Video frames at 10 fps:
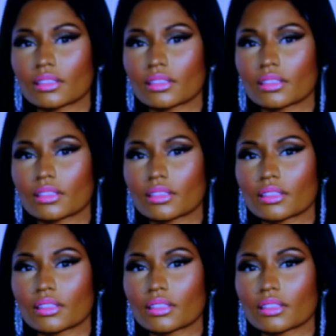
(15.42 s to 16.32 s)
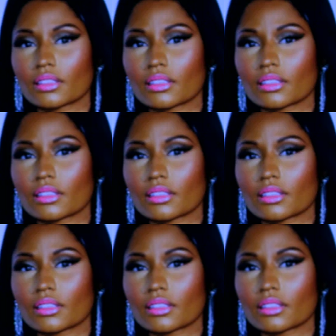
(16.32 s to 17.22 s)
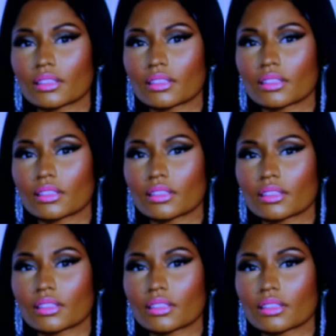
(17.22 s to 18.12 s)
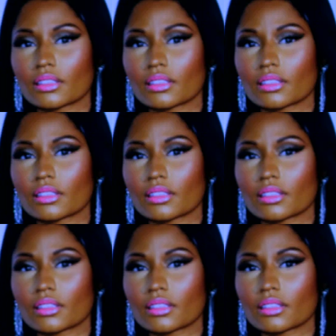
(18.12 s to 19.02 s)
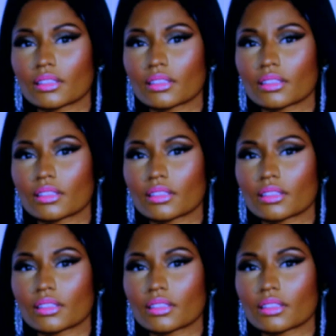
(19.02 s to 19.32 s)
No words are spoken by the person on screen.